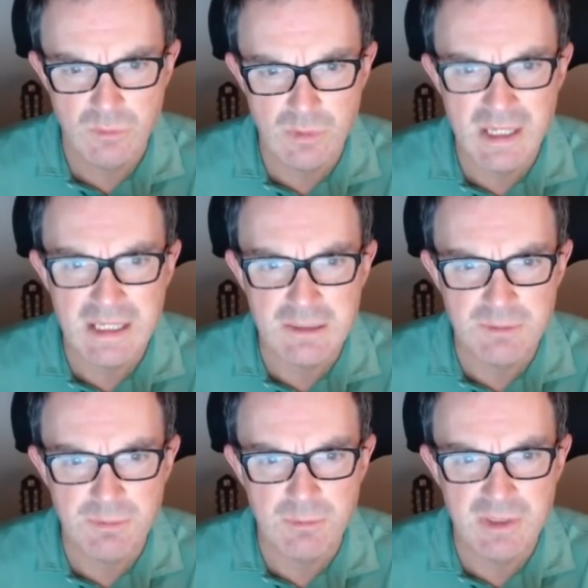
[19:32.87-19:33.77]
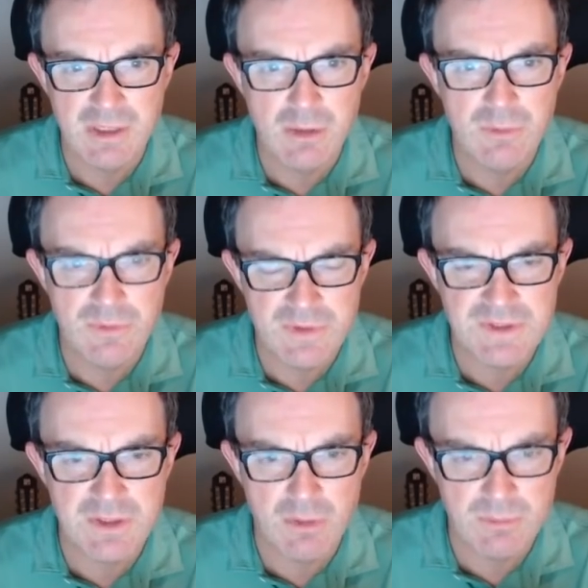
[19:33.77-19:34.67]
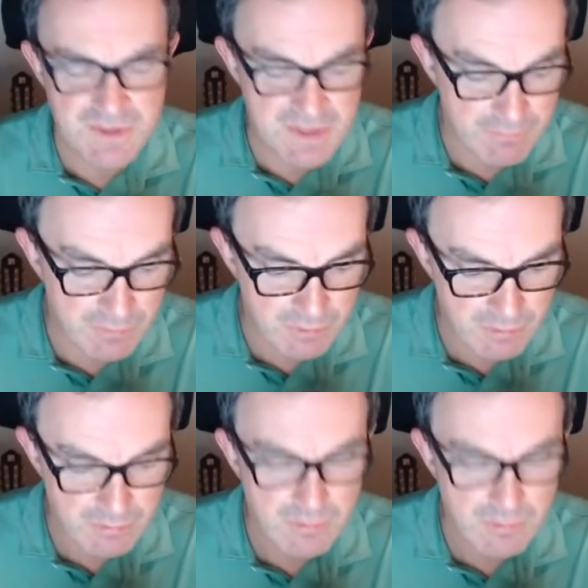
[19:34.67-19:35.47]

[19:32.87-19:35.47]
or 8, but we know that this can't be 7,